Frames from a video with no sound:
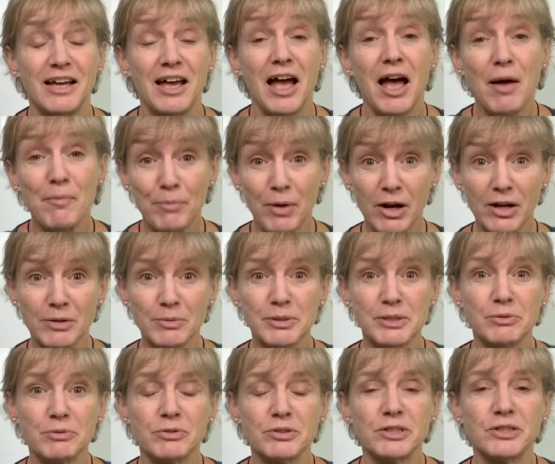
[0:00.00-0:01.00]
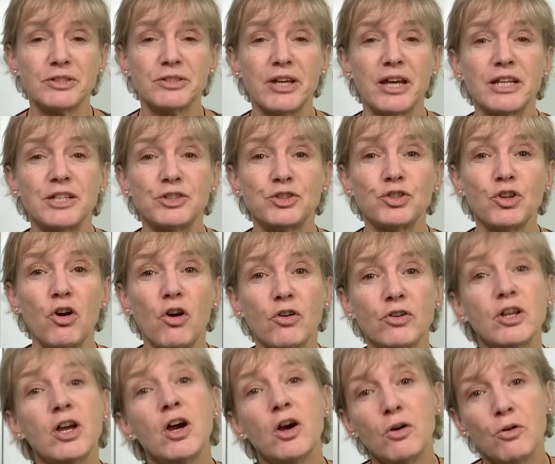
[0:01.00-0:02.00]
Barnabas wanted to take
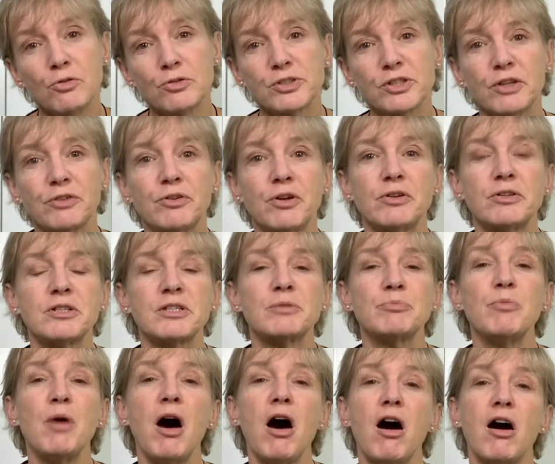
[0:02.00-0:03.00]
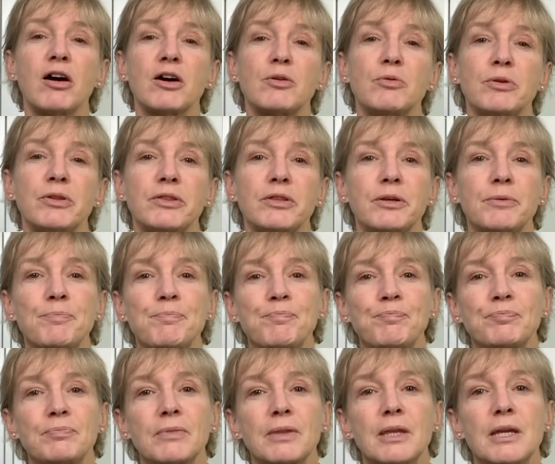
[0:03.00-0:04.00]
John, also known as Mark, with them.
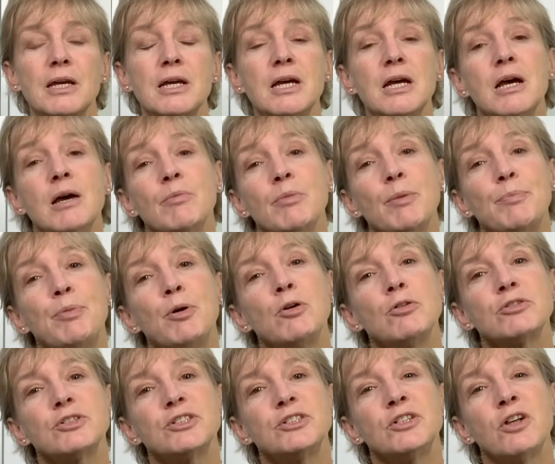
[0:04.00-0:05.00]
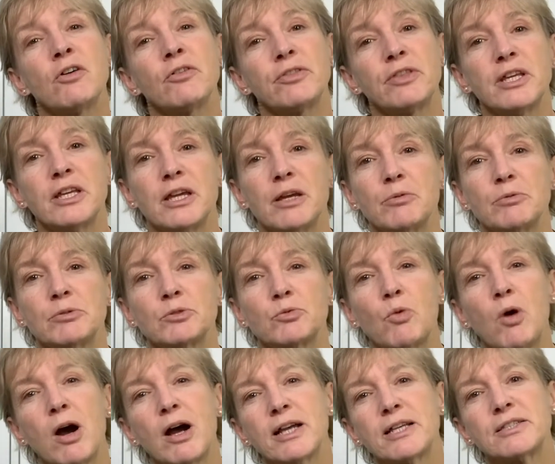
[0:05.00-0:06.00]
But Paul did not think it was
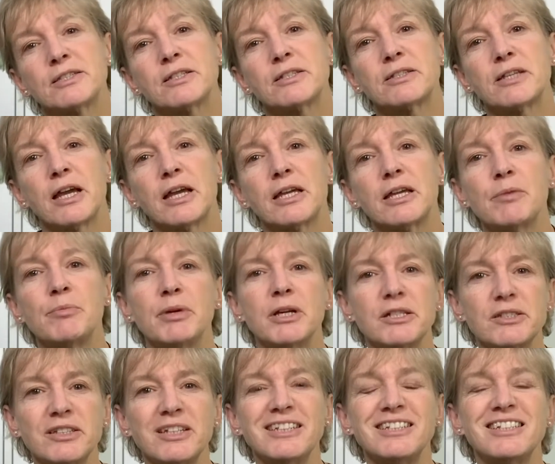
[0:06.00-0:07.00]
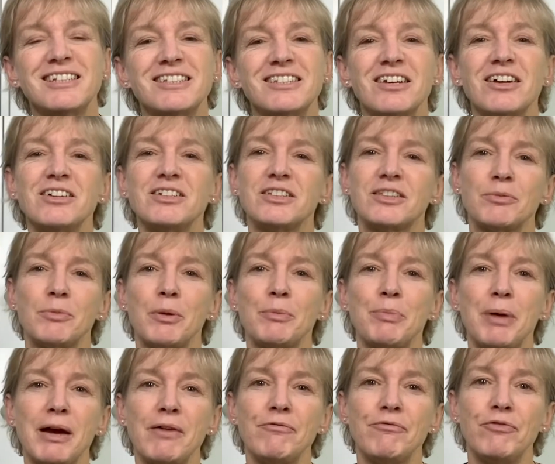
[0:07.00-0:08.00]
wise to take him because he deserted them in
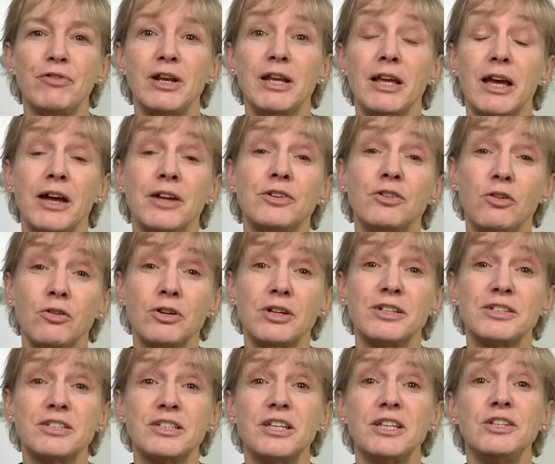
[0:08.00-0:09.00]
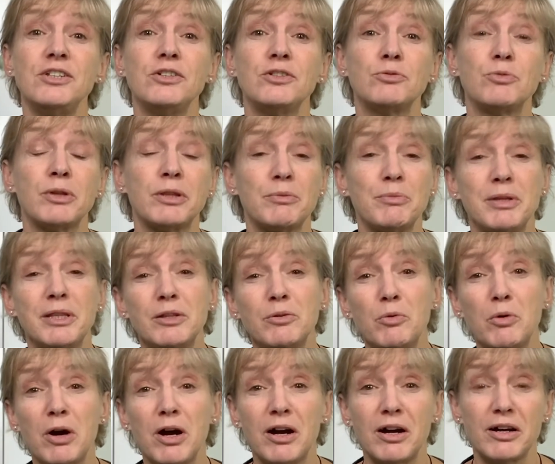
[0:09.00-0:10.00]
Pamphylia and not continued with them in the
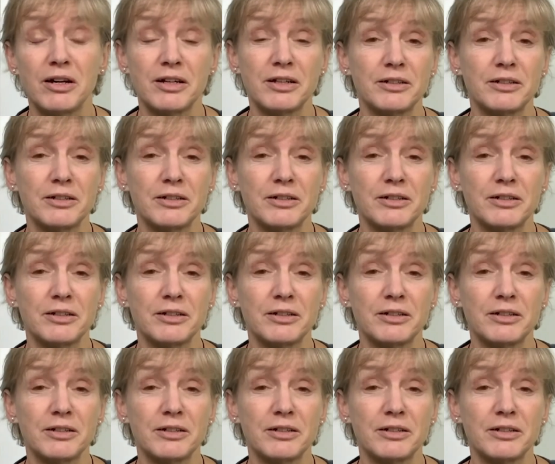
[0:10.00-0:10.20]
work.